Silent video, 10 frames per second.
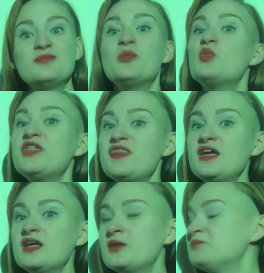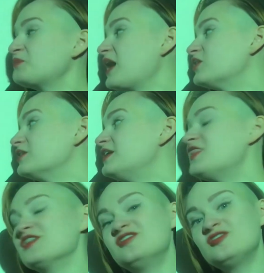but we think underneath
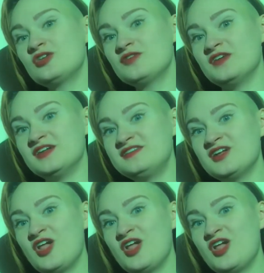the surface